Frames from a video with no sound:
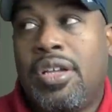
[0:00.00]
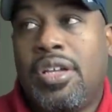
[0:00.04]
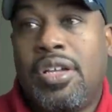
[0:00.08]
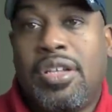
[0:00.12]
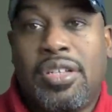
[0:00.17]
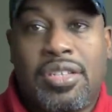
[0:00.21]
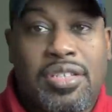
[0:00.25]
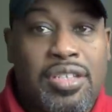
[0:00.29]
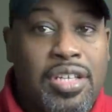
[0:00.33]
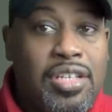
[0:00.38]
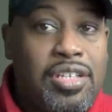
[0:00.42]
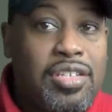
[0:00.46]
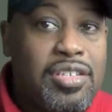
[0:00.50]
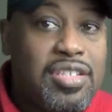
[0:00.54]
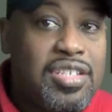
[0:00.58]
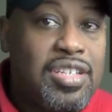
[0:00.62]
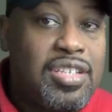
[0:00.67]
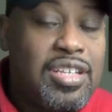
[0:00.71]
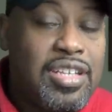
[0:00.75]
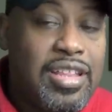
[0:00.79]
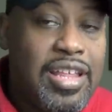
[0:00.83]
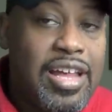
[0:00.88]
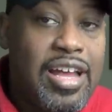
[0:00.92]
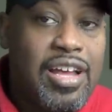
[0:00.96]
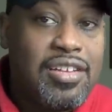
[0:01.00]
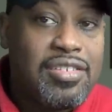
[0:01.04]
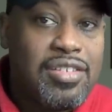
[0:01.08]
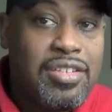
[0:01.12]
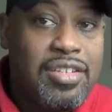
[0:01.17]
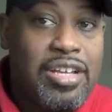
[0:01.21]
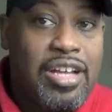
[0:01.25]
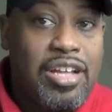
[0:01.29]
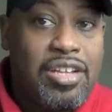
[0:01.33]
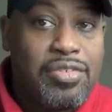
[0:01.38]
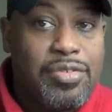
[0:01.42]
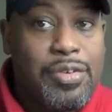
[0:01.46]
Say you send a $1,000
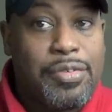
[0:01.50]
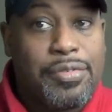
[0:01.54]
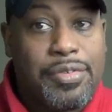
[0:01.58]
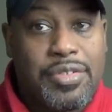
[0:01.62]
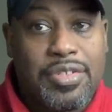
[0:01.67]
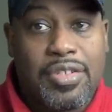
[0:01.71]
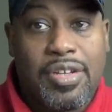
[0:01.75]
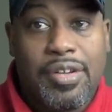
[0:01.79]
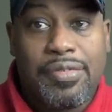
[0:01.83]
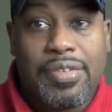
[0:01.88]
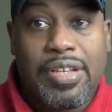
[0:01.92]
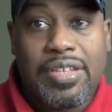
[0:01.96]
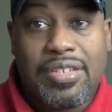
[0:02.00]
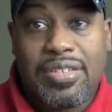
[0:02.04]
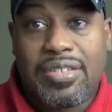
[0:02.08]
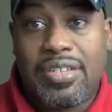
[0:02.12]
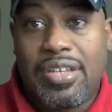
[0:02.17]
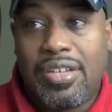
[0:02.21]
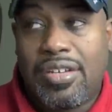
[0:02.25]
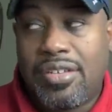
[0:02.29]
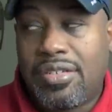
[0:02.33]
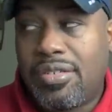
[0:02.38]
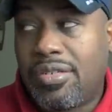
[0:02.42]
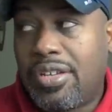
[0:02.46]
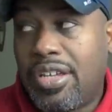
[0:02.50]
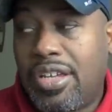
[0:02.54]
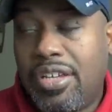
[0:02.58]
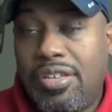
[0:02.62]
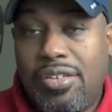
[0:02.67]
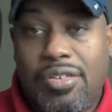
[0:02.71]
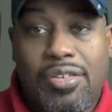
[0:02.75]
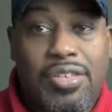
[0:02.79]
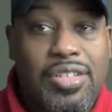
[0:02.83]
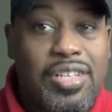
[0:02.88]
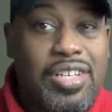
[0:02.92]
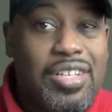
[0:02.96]
worth of stuff that sells. Okay,
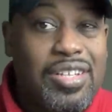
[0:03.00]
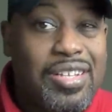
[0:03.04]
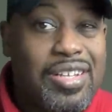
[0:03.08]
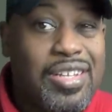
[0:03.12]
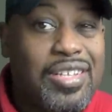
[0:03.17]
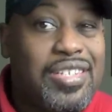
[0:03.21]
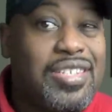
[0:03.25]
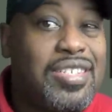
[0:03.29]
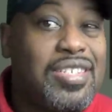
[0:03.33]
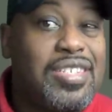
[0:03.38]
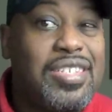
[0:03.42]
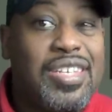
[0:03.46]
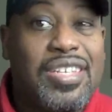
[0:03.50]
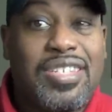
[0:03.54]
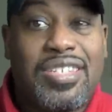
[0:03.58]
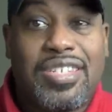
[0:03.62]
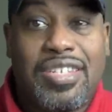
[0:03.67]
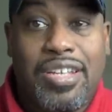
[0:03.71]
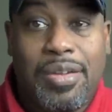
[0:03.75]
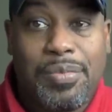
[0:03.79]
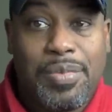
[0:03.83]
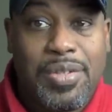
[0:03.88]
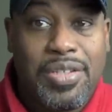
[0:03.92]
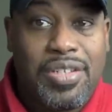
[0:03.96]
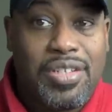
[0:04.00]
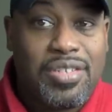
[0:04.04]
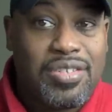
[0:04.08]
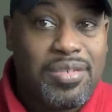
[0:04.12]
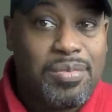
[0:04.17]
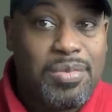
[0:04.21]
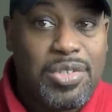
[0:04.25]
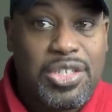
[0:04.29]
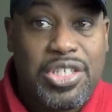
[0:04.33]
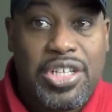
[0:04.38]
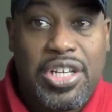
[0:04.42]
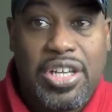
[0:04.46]
you're going to get like six something and
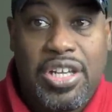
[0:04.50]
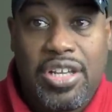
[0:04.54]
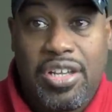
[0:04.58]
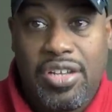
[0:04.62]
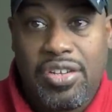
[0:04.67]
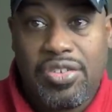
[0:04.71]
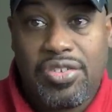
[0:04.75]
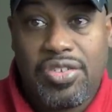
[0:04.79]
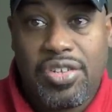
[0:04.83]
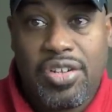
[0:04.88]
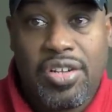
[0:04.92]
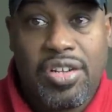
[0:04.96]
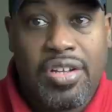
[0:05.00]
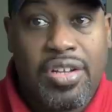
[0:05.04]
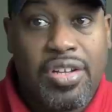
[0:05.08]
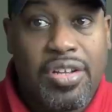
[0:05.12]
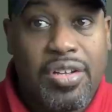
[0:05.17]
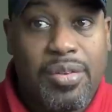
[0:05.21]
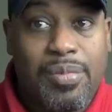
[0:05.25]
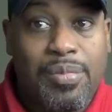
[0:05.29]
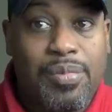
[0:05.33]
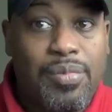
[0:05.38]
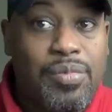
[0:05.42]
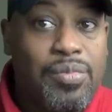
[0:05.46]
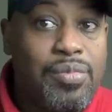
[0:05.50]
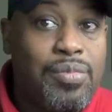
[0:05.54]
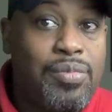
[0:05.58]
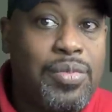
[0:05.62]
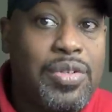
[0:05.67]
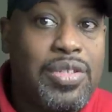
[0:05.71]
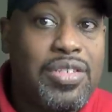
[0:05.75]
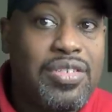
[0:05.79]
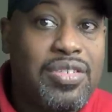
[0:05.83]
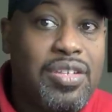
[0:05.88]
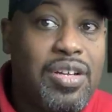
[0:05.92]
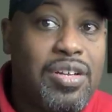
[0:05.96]
some change um,
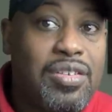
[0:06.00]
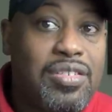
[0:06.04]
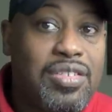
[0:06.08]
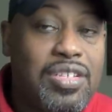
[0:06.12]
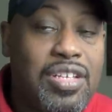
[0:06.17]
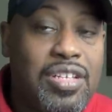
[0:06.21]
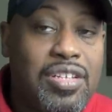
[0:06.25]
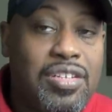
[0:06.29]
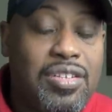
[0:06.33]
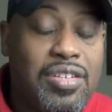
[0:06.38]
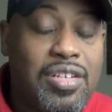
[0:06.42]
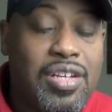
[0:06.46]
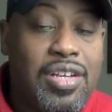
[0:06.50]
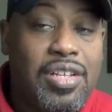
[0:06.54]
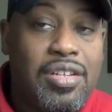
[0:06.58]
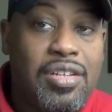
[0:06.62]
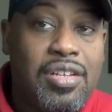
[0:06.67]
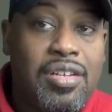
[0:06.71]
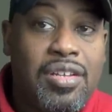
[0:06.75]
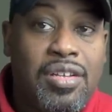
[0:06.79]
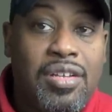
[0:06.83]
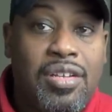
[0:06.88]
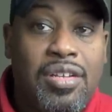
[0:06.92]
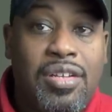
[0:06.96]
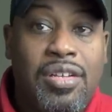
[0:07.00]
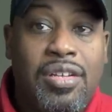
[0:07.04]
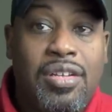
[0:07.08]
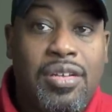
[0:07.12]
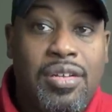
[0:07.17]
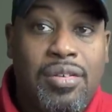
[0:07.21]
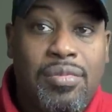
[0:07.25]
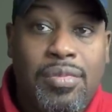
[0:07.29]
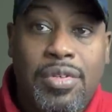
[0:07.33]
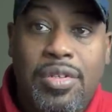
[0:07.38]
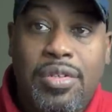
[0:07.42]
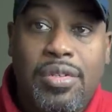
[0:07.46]
when it's all said and done.
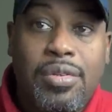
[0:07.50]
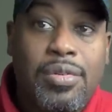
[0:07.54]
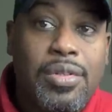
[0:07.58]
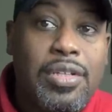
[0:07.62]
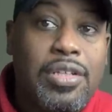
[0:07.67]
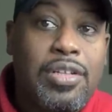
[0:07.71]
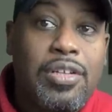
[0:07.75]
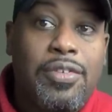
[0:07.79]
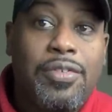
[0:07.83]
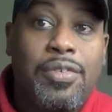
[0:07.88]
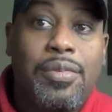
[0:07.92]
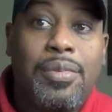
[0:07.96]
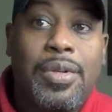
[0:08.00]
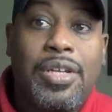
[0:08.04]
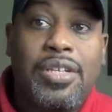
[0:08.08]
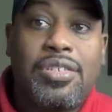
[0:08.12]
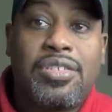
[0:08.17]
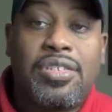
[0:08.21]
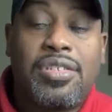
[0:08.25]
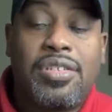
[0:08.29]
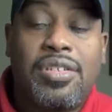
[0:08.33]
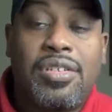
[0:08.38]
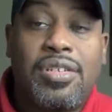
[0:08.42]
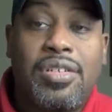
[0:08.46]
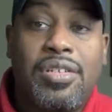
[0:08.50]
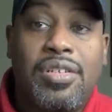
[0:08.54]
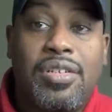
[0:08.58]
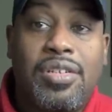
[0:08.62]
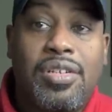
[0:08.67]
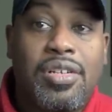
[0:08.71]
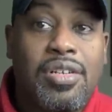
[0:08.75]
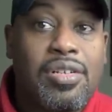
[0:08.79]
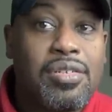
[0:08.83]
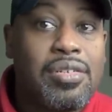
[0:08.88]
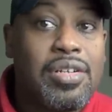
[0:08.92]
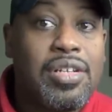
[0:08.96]
What do you do with that information?
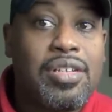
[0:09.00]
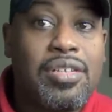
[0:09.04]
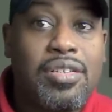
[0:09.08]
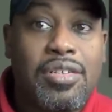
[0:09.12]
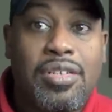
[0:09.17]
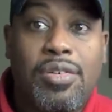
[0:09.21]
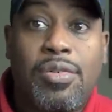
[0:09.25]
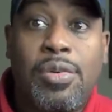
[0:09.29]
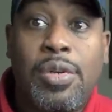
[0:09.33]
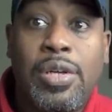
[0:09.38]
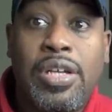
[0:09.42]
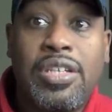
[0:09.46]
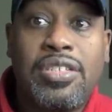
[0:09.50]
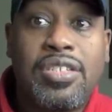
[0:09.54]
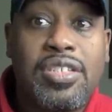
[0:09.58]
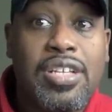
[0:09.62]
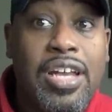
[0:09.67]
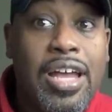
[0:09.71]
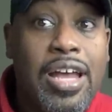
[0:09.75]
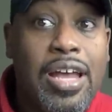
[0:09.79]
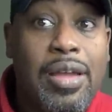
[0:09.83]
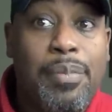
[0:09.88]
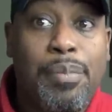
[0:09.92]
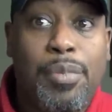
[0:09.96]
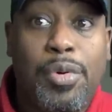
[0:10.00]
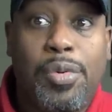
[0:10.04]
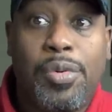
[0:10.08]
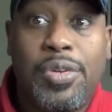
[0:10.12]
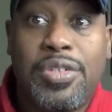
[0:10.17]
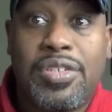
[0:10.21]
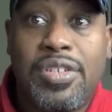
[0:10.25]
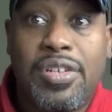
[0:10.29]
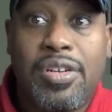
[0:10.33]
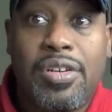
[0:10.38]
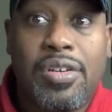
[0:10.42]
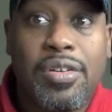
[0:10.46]
All right, quiz time,
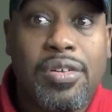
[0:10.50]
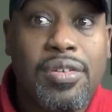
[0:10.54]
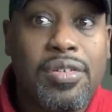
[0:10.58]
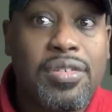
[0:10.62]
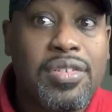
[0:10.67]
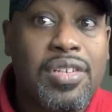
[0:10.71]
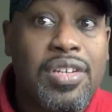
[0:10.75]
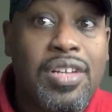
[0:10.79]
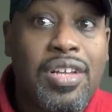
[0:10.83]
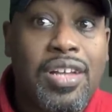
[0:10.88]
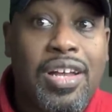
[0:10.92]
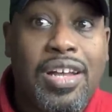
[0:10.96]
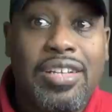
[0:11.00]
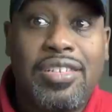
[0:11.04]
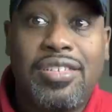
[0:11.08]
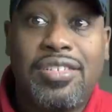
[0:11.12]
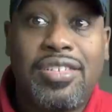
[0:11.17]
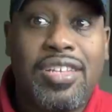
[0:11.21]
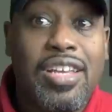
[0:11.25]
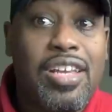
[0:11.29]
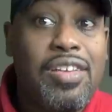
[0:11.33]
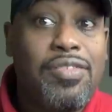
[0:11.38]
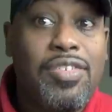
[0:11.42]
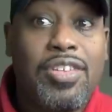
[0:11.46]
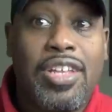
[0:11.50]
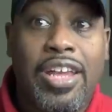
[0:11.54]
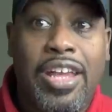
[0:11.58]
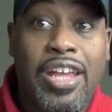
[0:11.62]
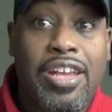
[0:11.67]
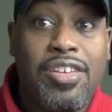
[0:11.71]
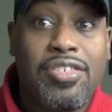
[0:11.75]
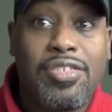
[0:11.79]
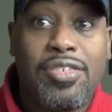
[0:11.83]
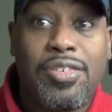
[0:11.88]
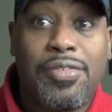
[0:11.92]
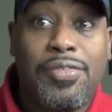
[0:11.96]
boys and girls. I just gave you the
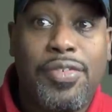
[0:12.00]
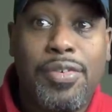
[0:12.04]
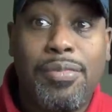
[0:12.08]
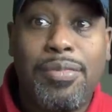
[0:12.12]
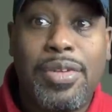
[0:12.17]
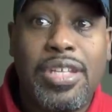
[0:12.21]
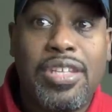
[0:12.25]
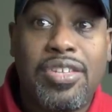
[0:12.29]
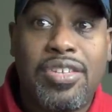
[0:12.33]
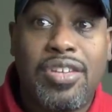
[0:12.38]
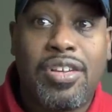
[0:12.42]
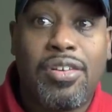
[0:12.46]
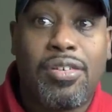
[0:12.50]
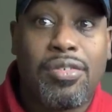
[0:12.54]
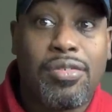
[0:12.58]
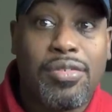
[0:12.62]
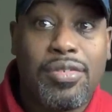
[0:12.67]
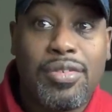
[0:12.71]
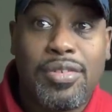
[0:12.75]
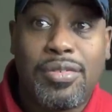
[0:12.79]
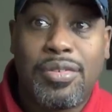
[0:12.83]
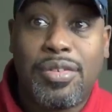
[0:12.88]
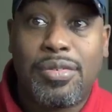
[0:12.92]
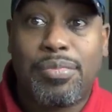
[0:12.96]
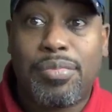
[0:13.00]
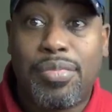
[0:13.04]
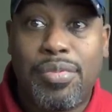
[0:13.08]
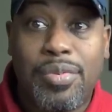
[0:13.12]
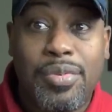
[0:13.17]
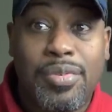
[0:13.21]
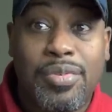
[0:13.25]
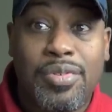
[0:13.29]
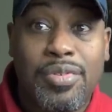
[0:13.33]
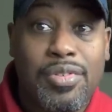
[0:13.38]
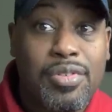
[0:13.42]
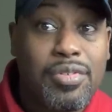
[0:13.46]
answer a few minutes ago. You know,
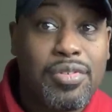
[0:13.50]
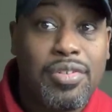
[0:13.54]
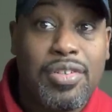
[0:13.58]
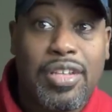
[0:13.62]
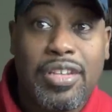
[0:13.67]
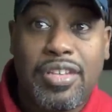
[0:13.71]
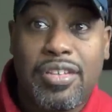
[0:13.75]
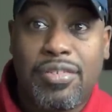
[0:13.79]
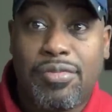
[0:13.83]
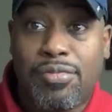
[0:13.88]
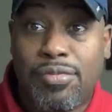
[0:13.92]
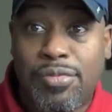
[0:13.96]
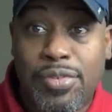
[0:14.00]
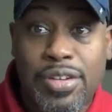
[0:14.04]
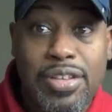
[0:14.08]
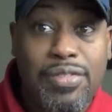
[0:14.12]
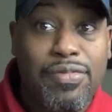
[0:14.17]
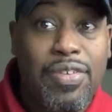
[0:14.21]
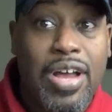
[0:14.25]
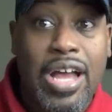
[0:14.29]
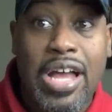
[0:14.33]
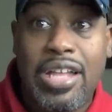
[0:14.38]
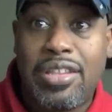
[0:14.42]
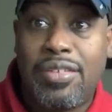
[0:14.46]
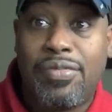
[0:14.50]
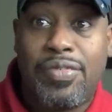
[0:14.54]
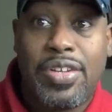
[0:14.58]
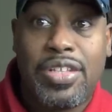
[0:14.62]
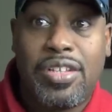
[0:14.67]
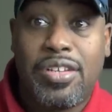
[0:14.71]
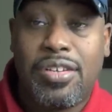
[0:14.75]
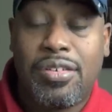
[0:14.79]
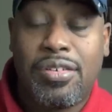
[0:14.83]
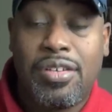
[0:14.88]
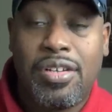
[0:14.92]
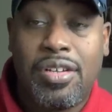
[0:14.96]
you, know, you have to rewind the
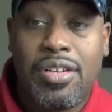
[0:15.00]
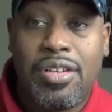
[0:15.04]
video.